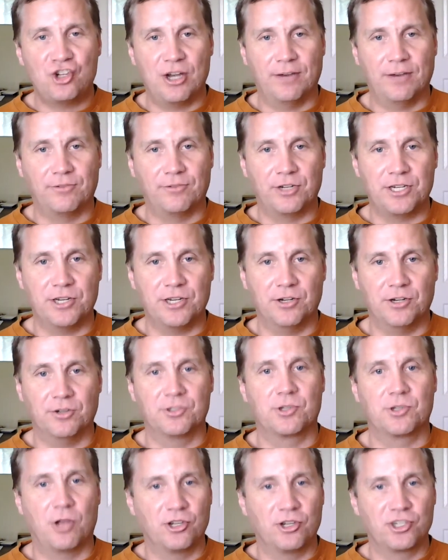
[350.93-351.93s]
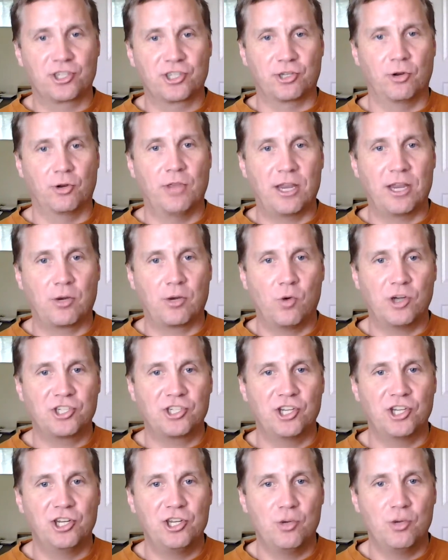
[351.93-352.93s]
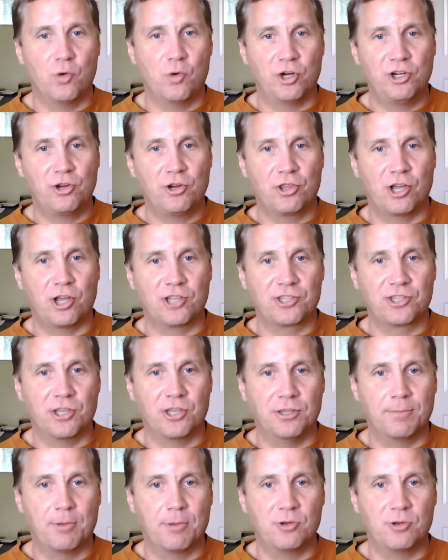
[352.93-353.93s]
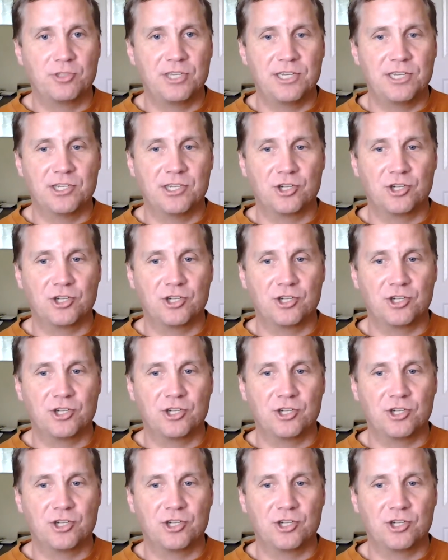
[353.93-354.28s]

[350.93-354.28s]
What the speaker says: every year? So I'll just throw that question to you. What are your thoughts on the postseason